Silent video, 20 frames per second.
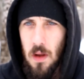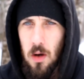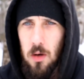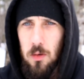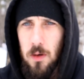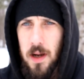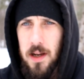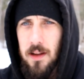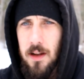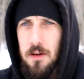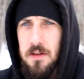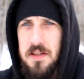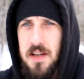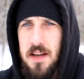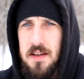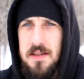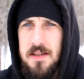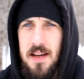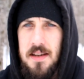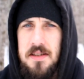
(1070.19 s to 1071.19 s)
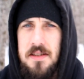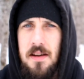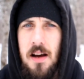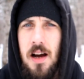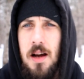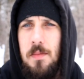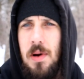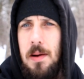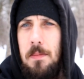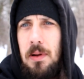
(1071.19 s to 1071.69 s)
All right, little taste test
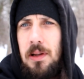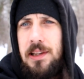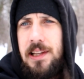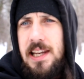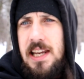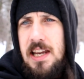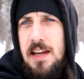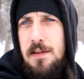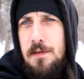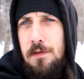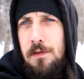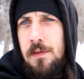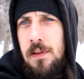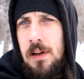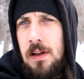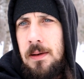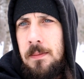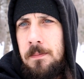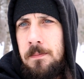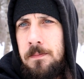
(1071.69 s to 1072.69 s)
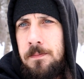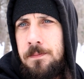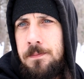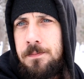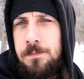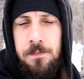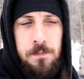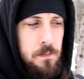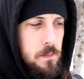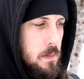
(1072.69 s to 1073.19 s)
time, I believe.
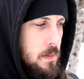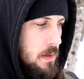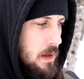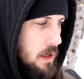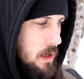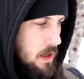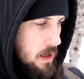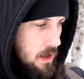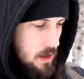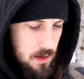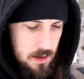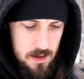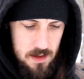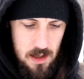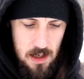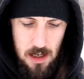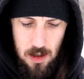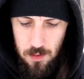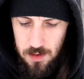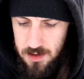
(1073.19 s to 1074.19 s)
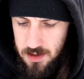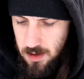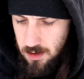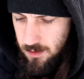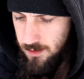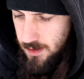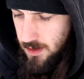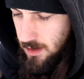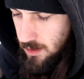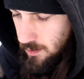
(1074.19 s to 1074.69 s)
Let's see how it
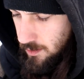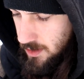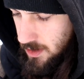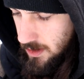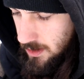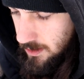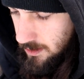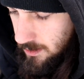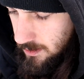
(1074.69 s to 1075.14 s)
turned out.